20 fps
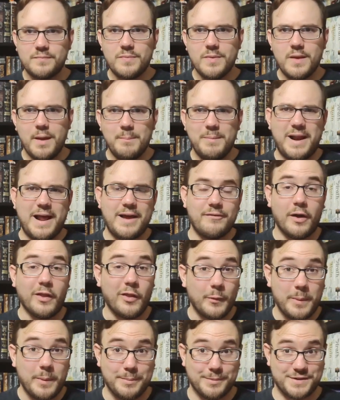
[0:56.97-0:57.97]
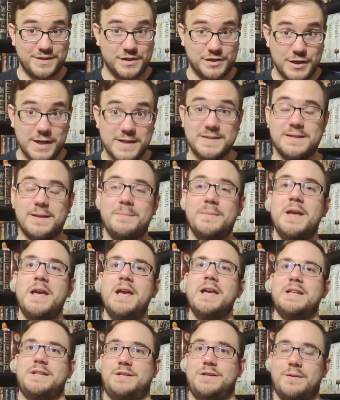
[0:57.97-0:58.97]
I'm gonna have other people suggest them.
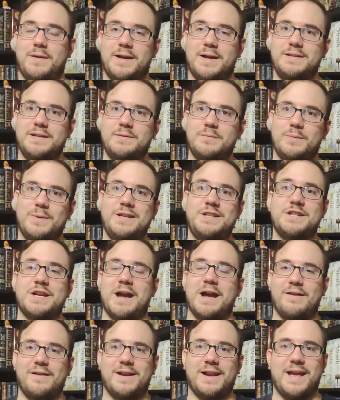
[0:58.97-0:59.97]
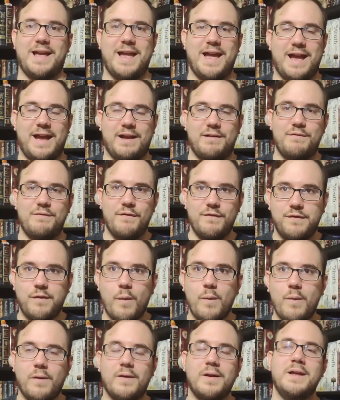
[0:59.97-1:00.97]
So I did reach out and I had
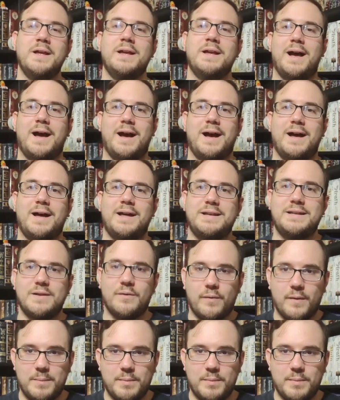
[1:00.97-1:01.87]
four different